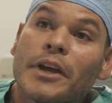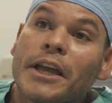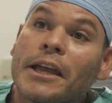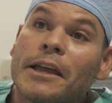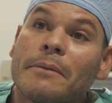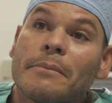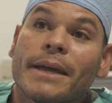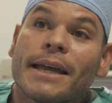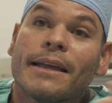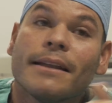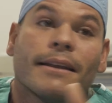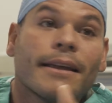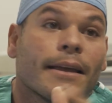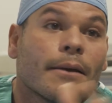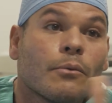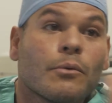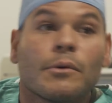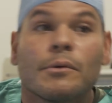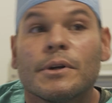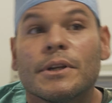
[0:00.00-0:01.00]
him, and,
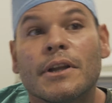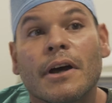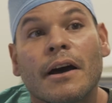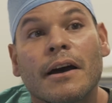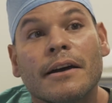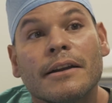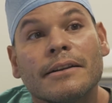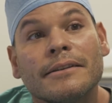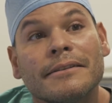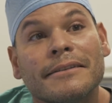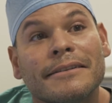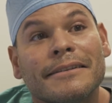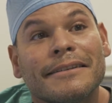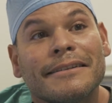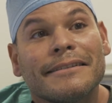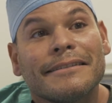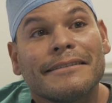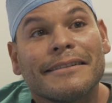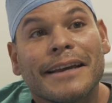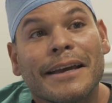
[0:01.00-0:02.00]
and we were done,
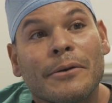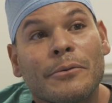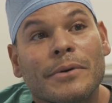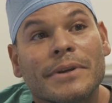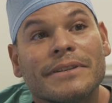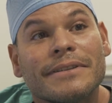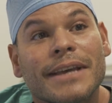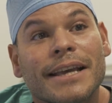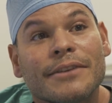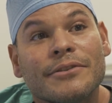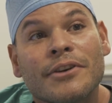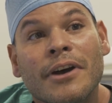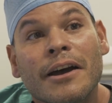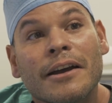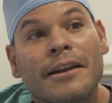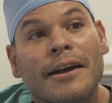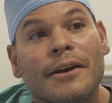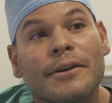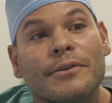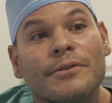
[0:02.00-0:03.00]
and we said,
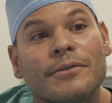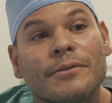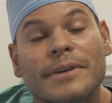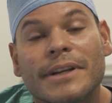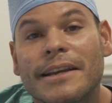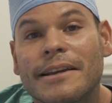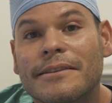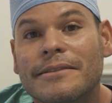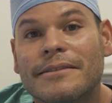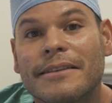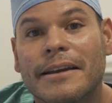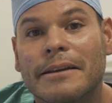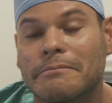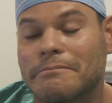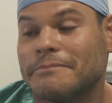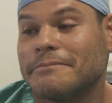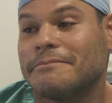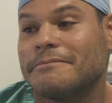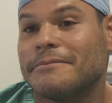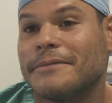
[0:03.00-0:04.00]
John, how you doing? And he was like,
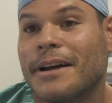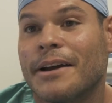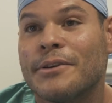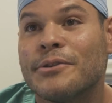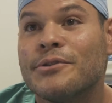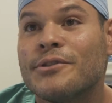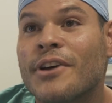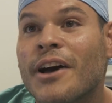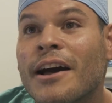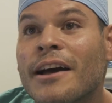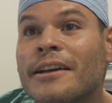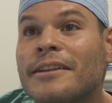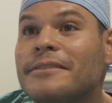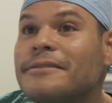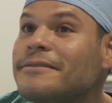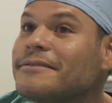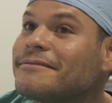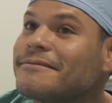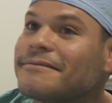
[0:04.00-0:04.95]
are you done?